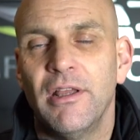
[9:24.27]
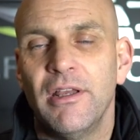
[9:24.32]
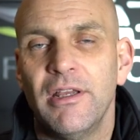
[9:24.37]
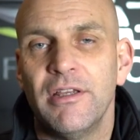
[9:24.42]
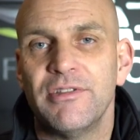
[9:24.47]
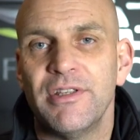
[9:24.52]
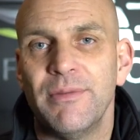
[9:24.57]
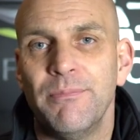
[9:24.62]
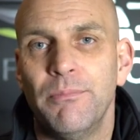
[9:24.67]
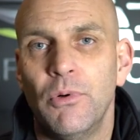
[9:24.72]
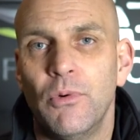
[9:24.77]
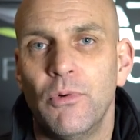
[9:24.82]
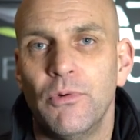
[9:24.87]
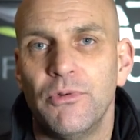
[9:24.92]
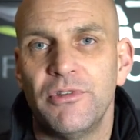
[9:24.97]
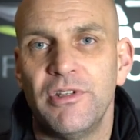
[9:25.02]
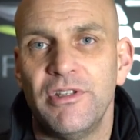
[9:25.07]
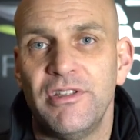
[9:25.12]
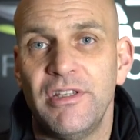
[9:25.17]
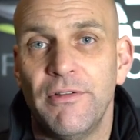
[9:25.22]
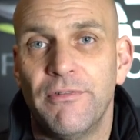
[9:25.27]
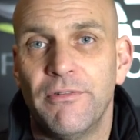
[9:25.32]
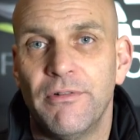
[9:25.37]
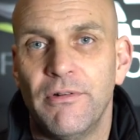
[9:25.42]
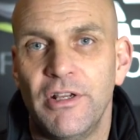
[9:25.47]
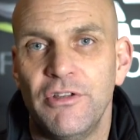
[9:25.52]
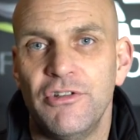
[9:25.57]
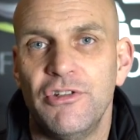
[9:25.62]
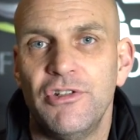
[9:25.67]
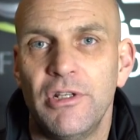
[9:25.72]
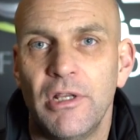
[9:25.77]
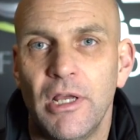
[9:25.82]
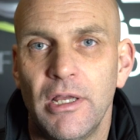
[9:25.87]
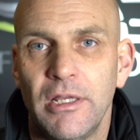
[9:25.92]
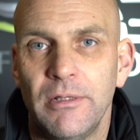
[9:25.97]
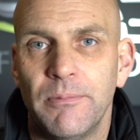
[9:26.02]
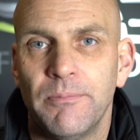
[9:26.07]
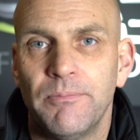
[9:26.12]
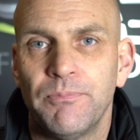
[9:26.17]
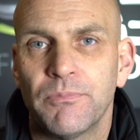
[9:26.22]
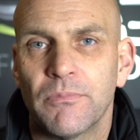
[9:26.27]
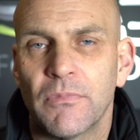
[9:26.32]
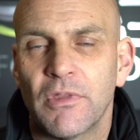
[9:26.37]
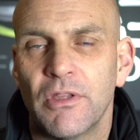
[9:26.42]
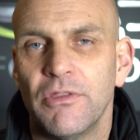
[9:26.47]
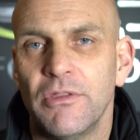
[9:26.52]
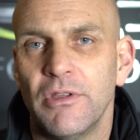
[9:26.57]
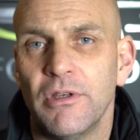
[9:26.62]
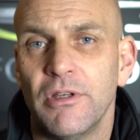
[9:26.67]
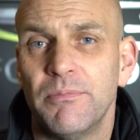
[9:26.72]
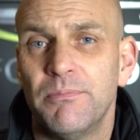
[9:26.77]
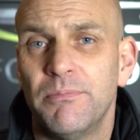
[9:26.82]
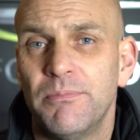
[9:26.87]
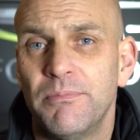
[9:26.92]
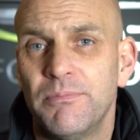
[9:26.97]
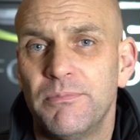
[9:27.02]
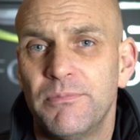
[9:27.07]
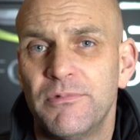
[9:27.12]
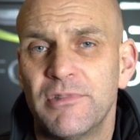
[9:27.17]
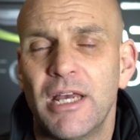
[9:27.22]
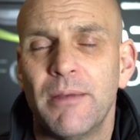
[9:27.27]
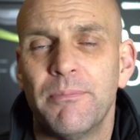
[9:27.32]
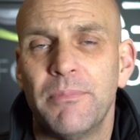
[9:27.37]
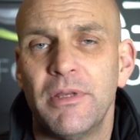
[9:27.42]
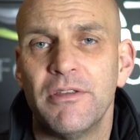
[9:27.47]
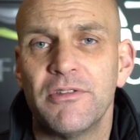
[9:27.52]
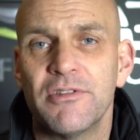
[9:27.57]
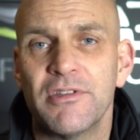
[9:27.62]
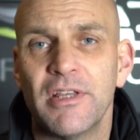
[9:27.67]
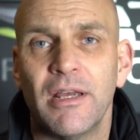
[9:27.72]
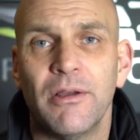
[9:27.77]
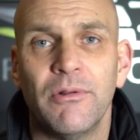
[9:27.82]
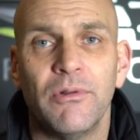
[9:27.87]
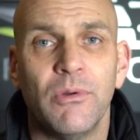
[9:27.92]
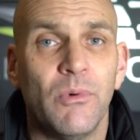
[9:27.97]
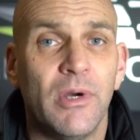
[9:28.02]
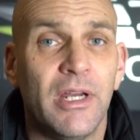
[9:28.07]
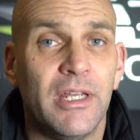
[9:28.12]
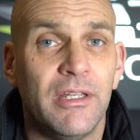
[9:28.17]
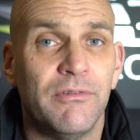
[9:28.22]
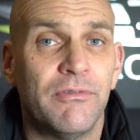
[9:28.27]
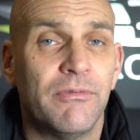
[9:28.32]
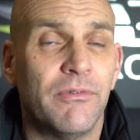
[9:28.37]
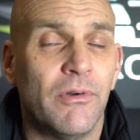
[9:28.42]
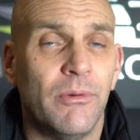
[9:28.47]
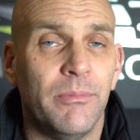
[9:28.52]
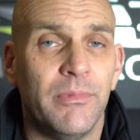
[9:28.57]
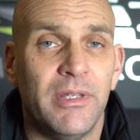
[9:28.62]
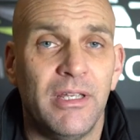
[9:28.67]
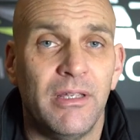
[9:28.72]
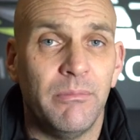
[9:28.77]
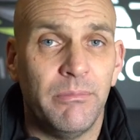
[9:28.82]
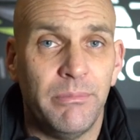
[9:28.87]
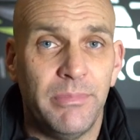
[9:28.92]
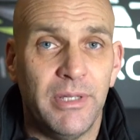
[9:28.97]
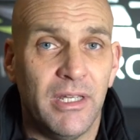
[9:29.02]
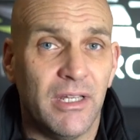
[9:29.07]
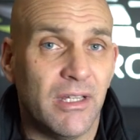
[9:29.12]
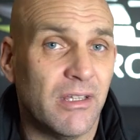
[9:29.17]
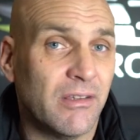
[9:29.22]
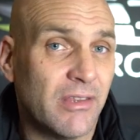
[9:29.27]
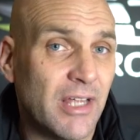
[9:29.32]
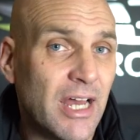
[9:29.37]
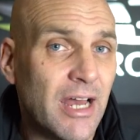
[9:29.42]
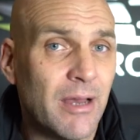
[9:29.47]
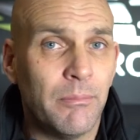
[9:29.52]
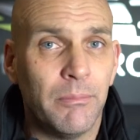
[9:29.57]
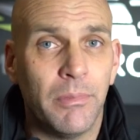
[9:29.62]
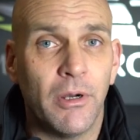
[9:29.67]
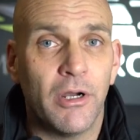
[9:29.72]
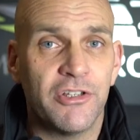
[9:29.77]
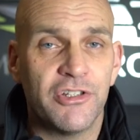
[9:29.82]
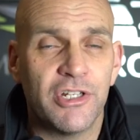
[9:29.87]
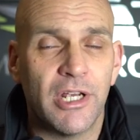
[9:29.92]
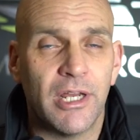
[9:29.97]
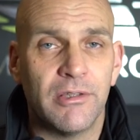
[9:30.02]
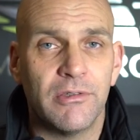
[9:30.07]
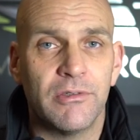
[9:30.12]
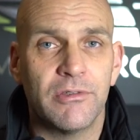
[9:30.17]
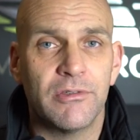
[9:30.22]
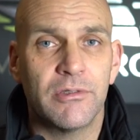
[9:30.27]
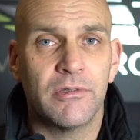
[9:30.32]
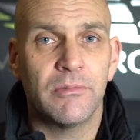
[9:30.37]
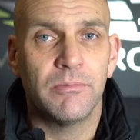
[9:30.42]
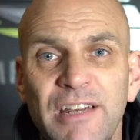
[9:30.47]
It's important to differentiate the tappet sound away from it being that by chance.